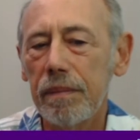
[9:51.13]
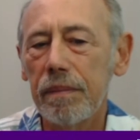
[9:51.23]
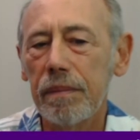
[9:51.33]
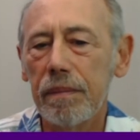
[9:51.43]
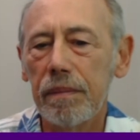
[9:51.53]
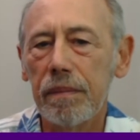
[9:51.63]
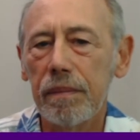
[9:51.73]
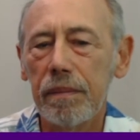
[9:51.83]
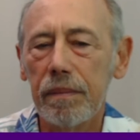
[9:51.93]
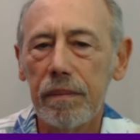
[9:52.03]

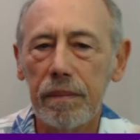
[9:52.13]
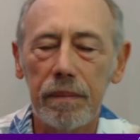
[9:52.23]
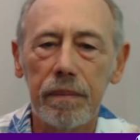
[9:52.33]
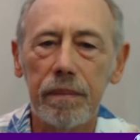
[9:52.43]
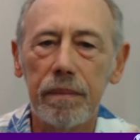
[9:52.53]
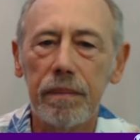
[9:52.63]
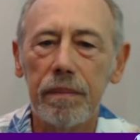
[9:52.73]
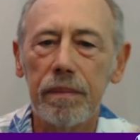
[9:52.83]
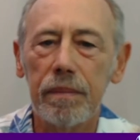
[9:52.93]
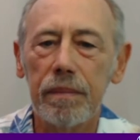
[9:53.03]

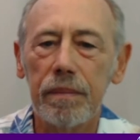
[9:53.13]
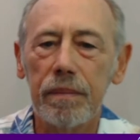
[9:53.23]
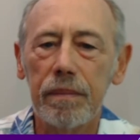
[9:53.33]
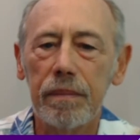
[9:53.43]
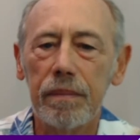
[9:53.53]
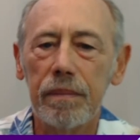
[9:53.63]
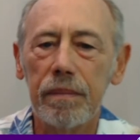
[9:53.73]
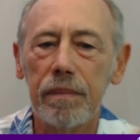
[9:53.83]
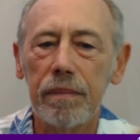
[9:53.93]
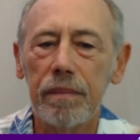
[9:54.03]

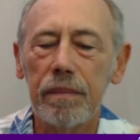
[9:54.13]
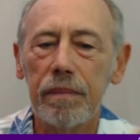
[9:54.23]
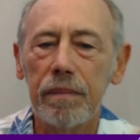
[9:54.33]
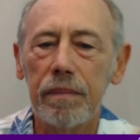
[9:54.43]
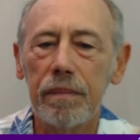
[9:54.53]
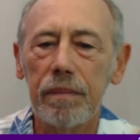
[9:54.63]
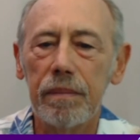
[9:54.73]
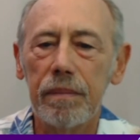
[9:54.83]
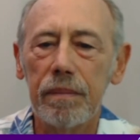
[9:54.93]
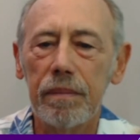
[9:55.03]

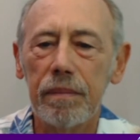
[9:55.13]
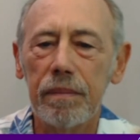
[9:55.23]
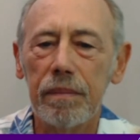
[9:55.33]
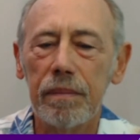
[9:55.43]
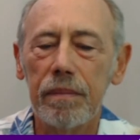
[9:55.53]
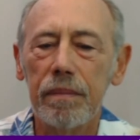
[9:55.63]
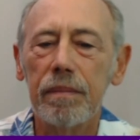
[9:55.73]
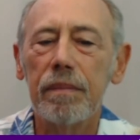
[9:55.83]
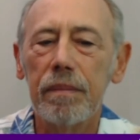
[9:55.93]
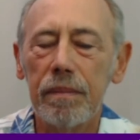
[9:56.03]

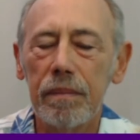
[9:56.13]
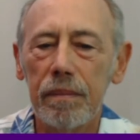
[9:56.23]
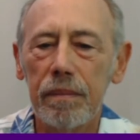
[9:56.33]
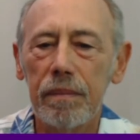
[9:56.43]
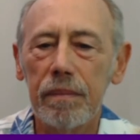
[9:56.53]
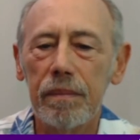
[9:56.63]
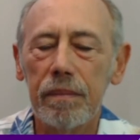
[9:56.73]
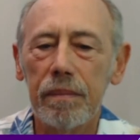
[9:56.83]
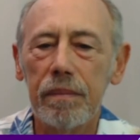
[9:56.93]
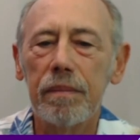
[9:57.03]

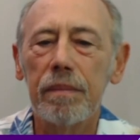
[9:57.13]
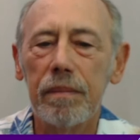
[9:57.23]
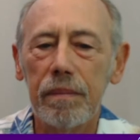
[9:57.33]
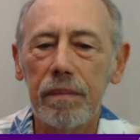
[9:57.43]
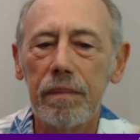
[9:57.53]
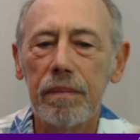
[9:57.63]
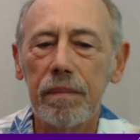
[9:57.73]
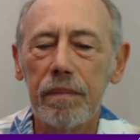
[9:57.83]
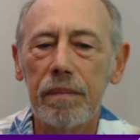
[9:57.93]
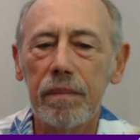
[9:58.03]

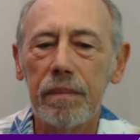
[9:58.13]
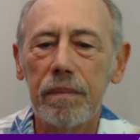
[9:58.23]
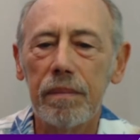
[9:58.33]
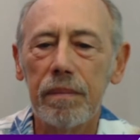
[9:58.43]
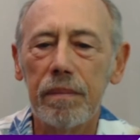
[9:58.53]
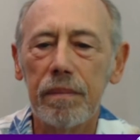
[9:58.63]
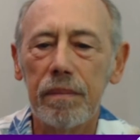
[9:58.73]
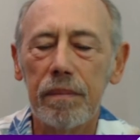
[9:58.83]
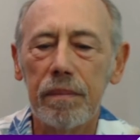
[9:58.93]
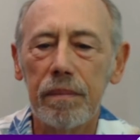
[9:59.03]
No words are spoken by the person on screen.